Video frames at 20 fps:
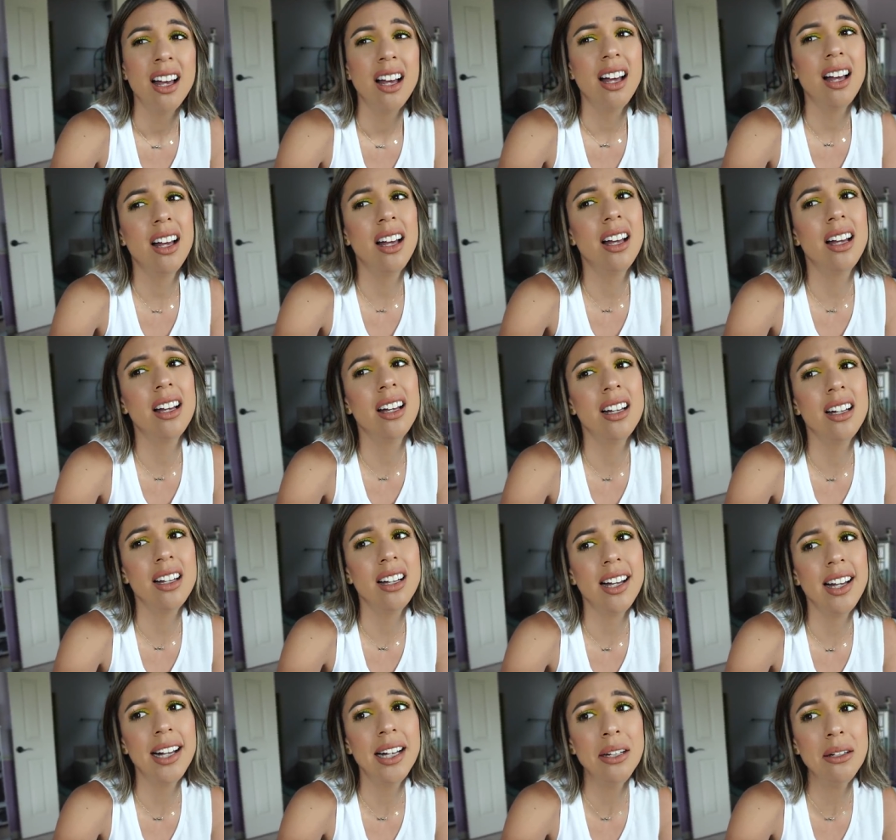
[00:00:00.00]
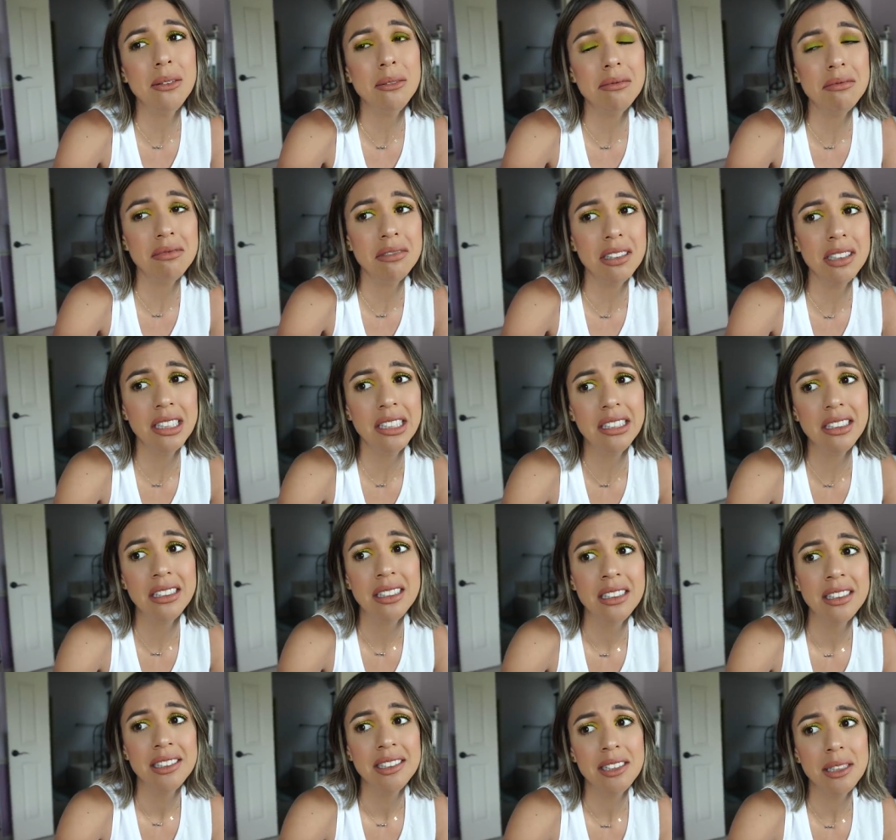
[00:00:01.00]
oh, I don't want
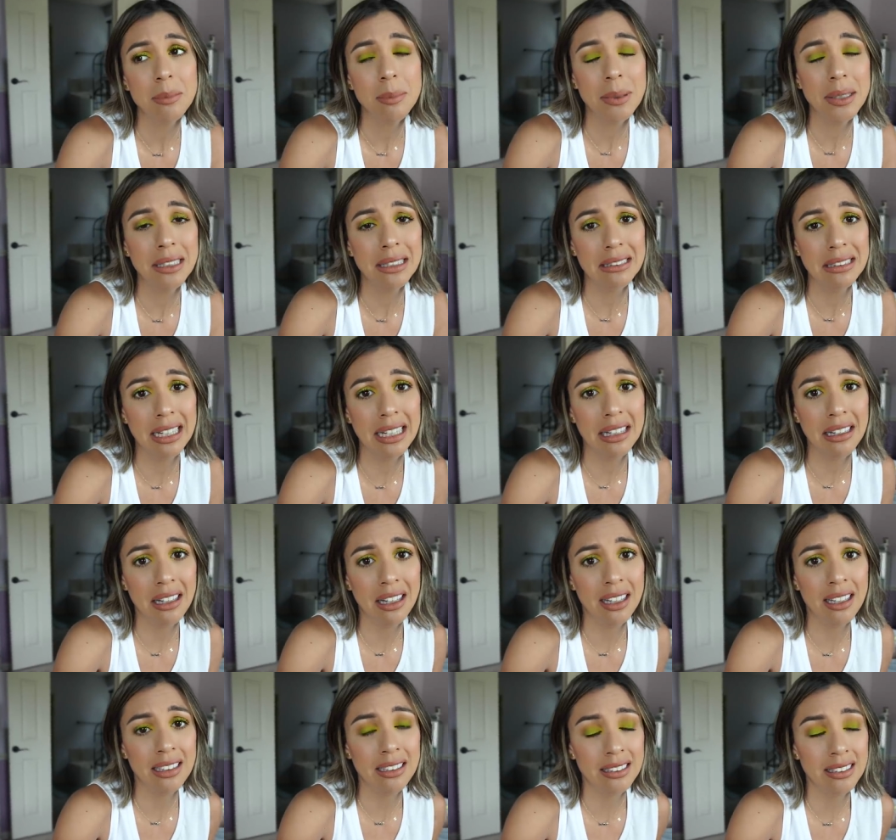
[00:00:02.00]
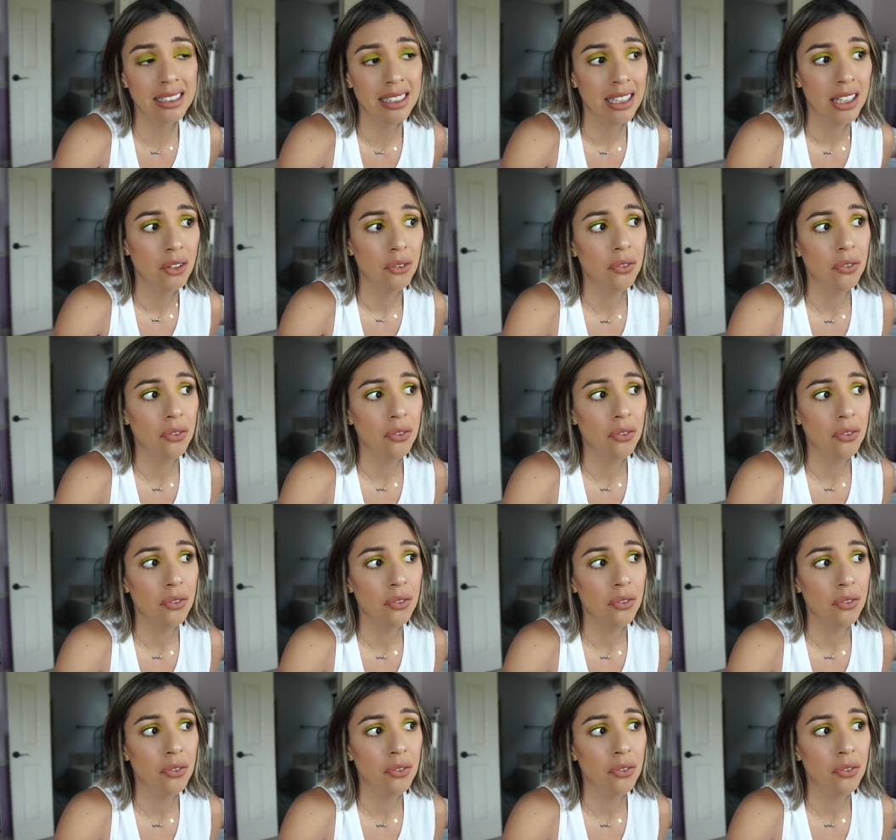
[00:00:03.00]
to pick leggings